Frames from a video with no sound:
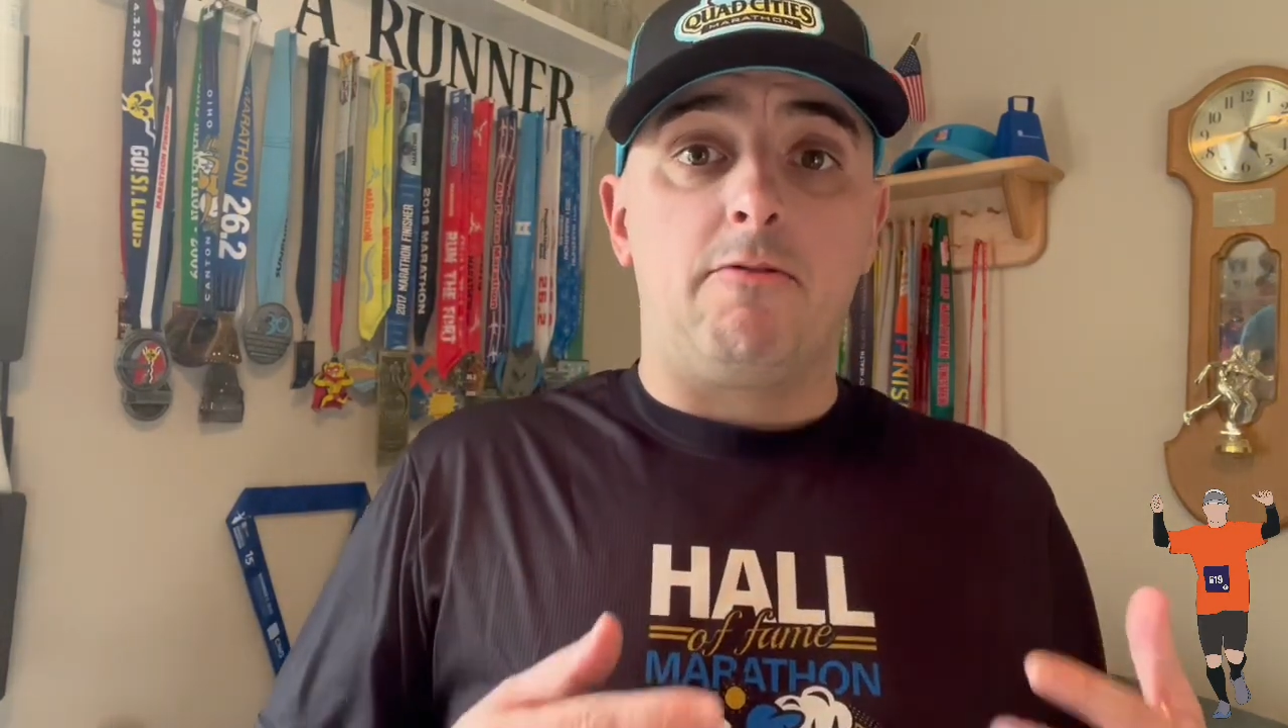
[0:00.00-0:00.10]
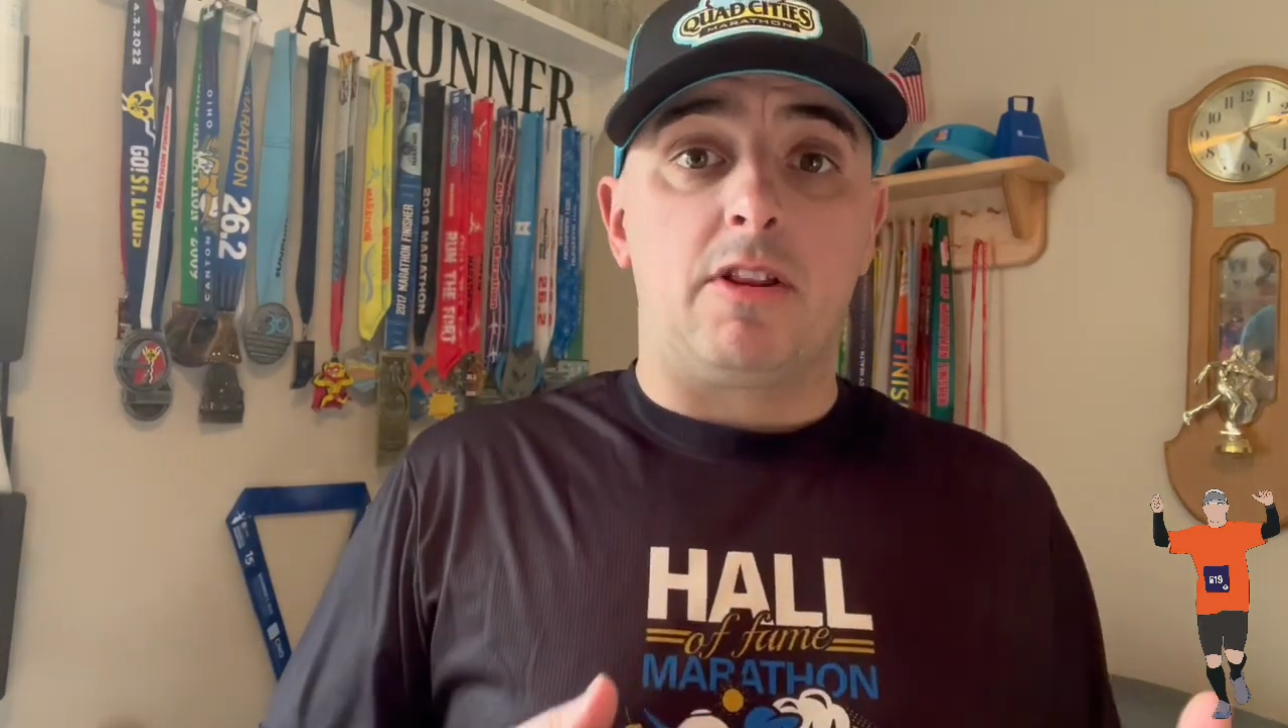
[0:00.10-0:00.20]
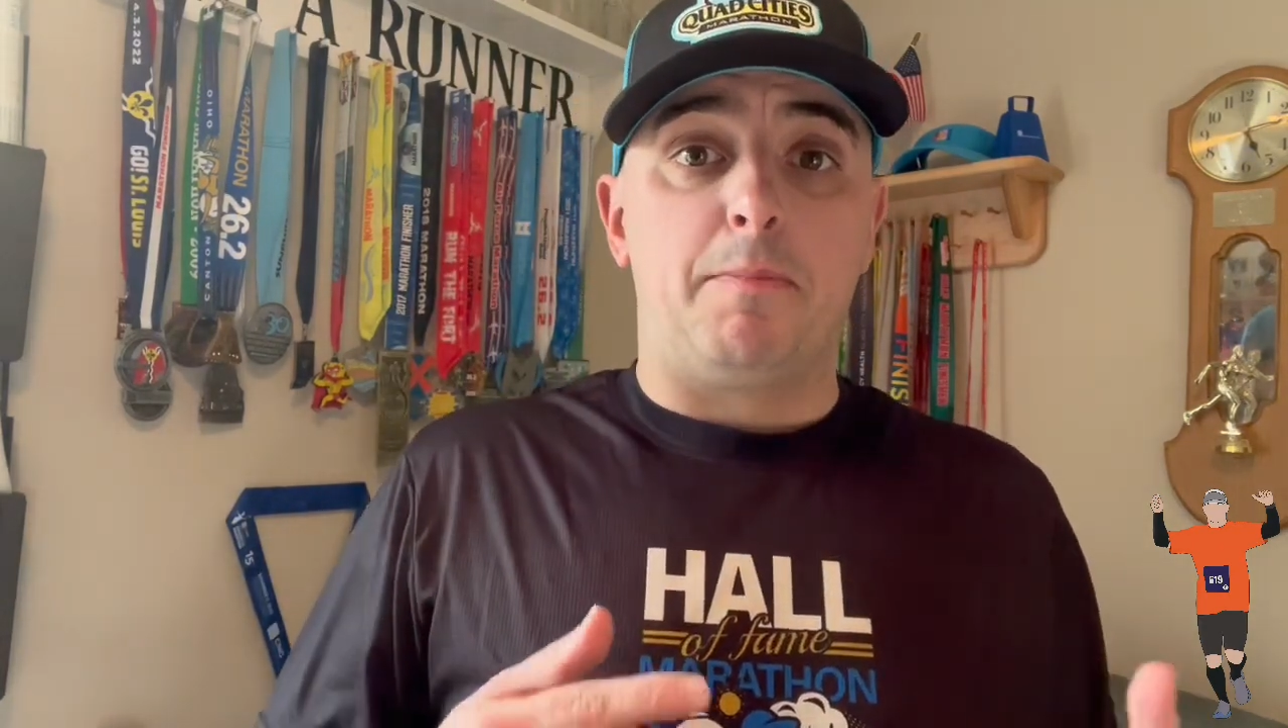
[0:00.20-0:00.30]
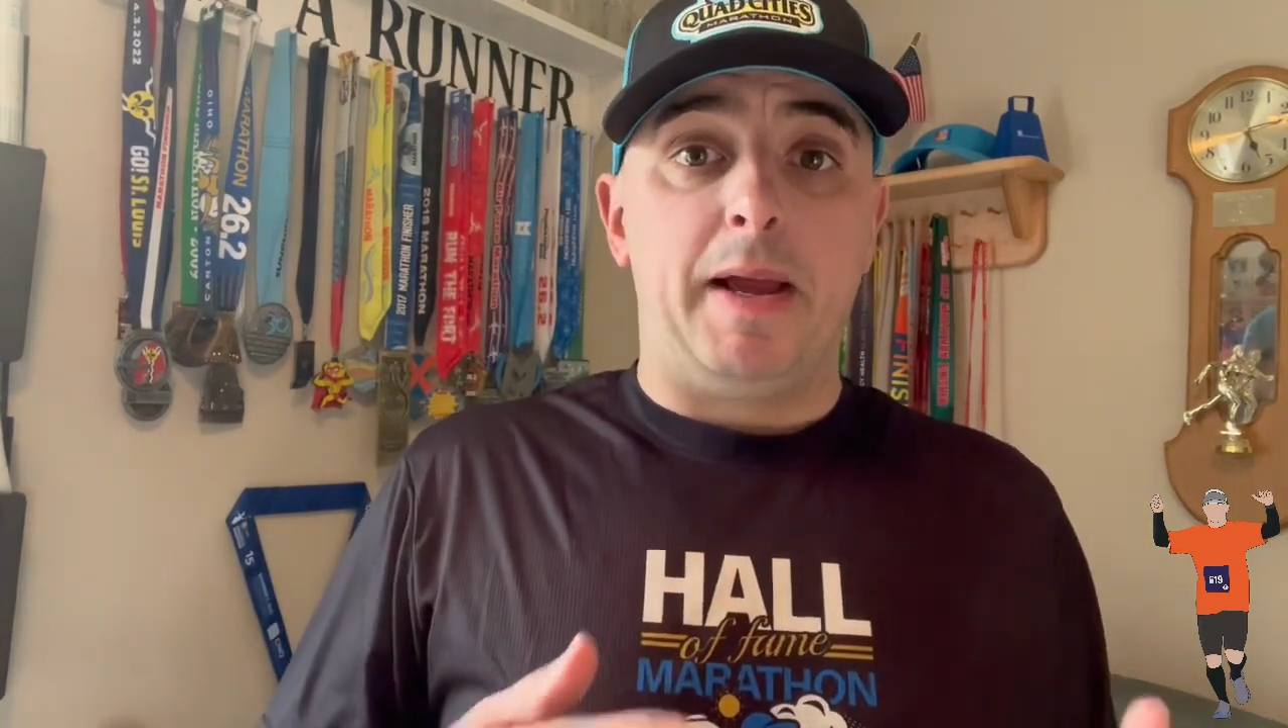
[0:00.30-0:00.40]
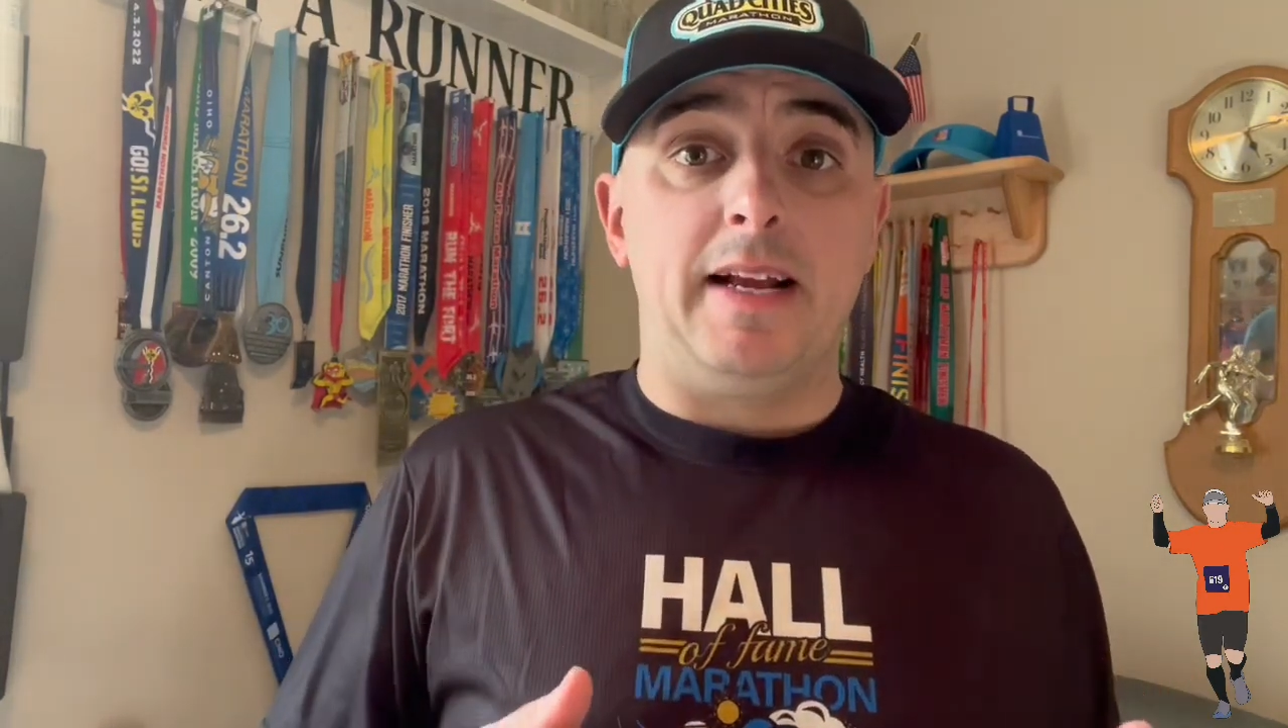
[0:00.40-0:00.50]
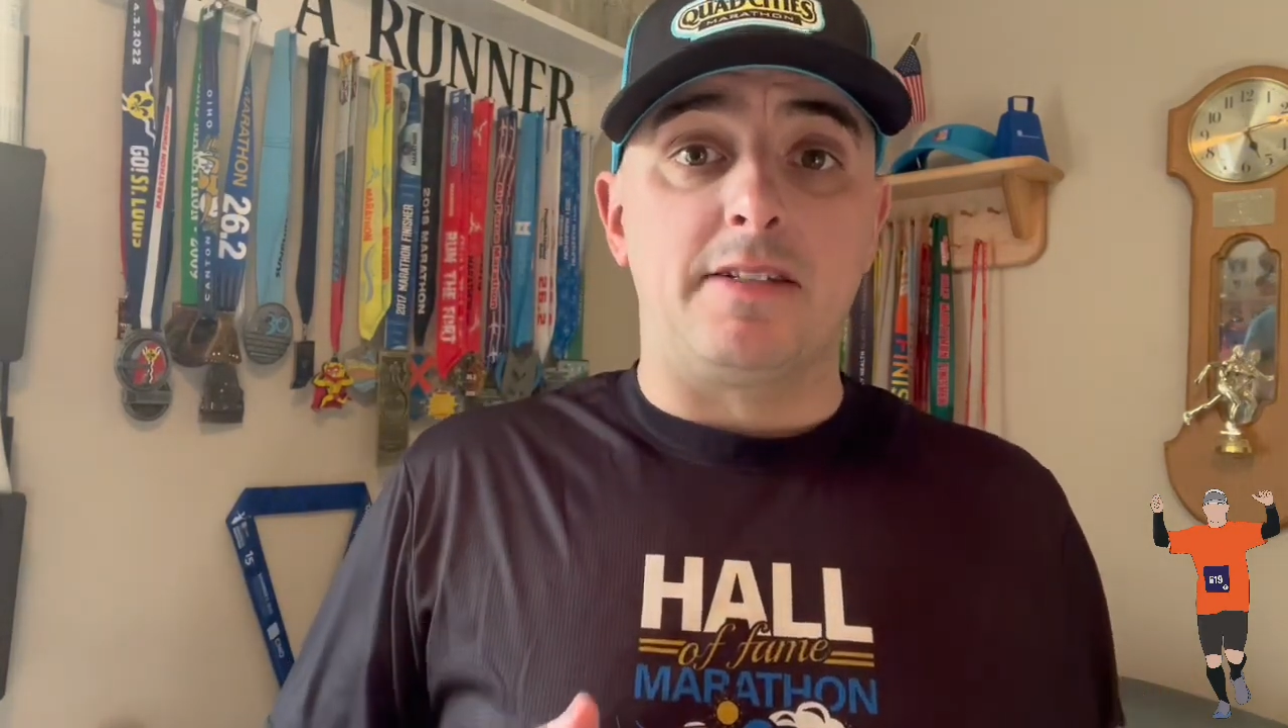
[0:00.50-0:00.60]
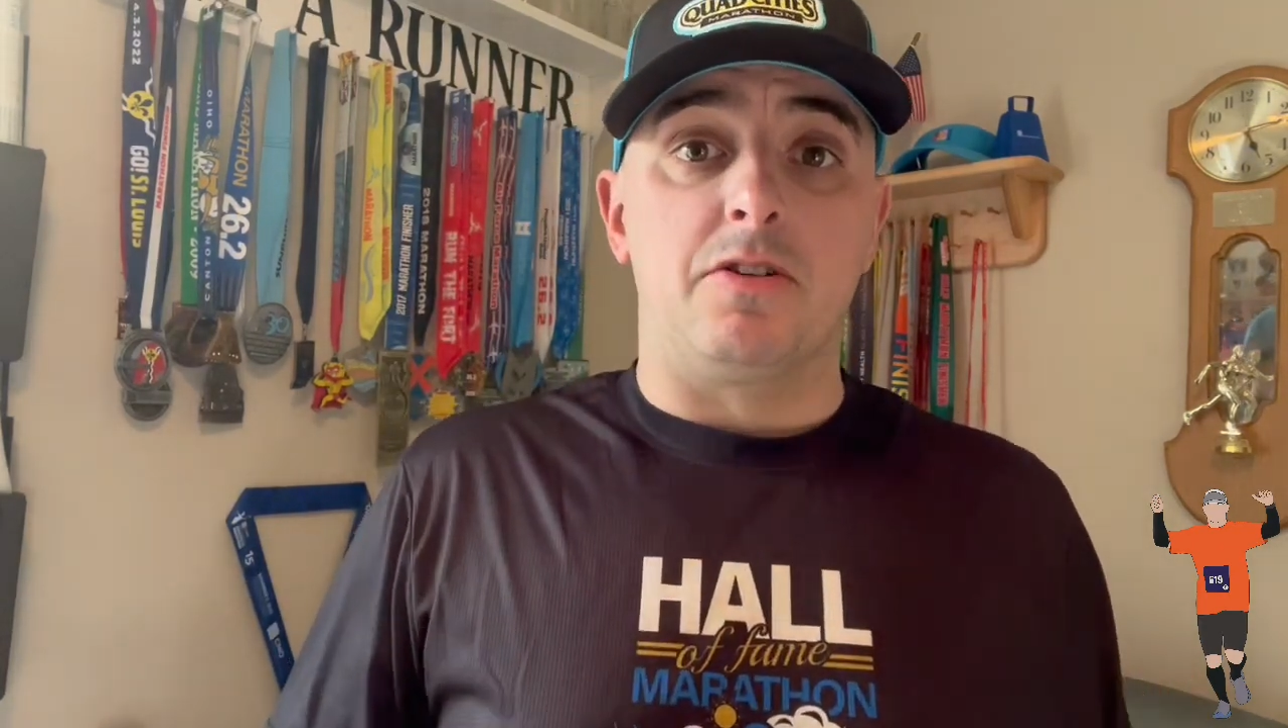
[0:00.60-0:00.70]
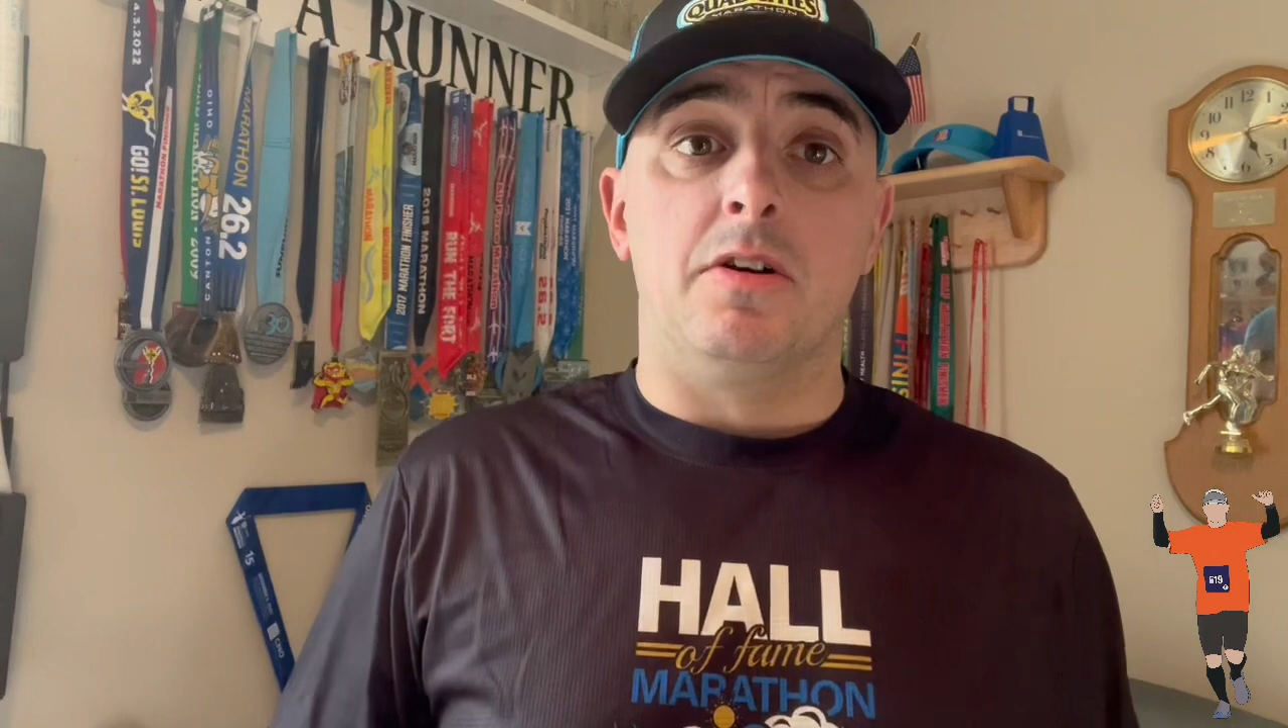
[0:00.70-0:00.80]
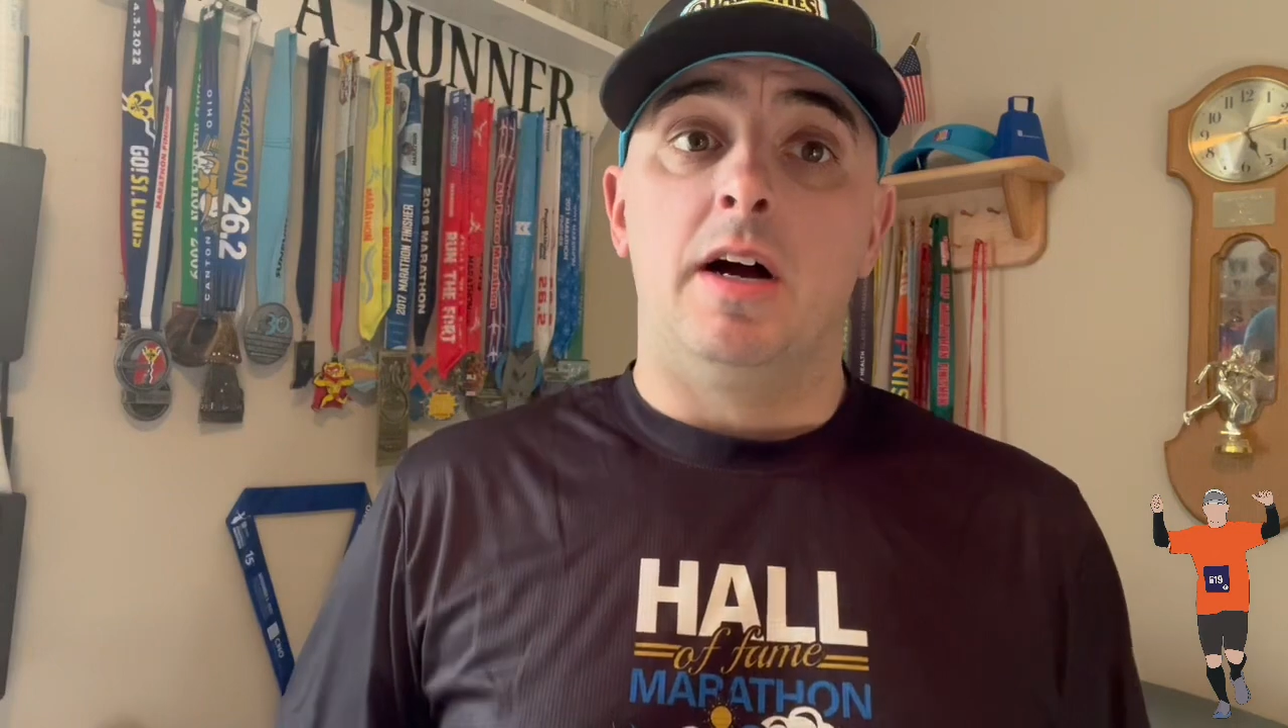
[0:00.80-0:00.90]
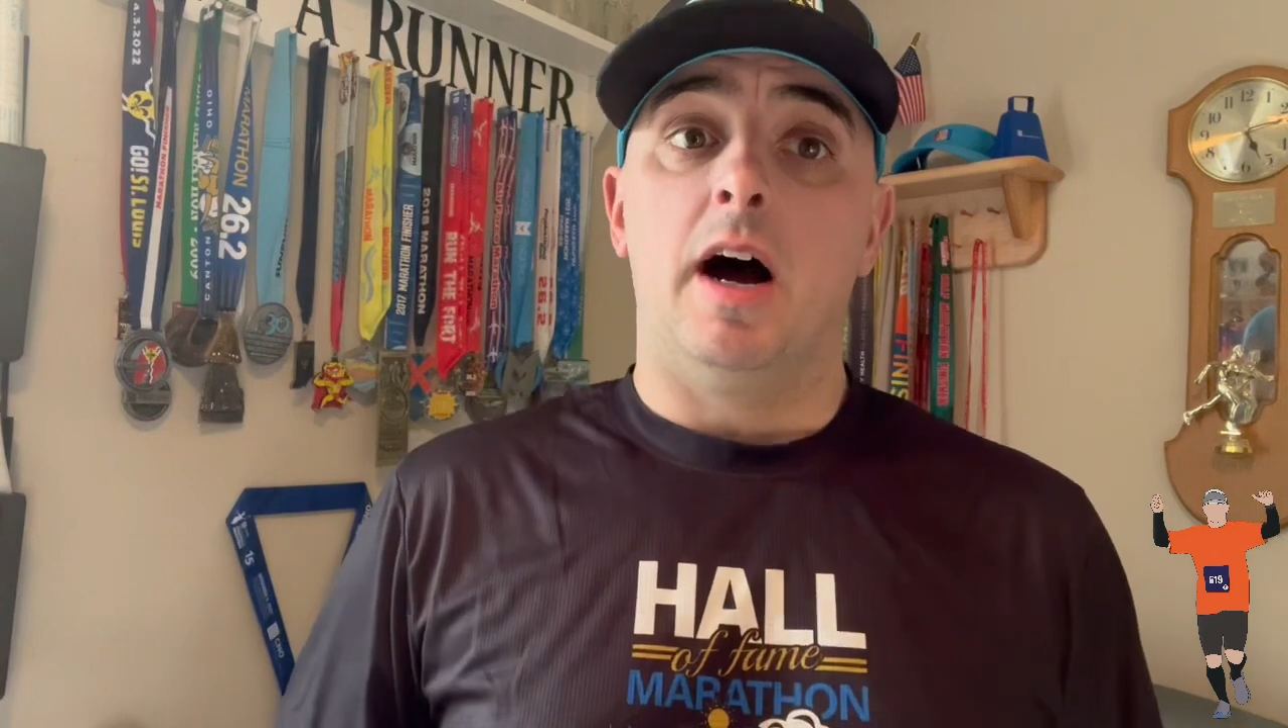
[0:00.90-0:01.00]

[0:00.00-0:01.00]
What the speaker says: with a pacer.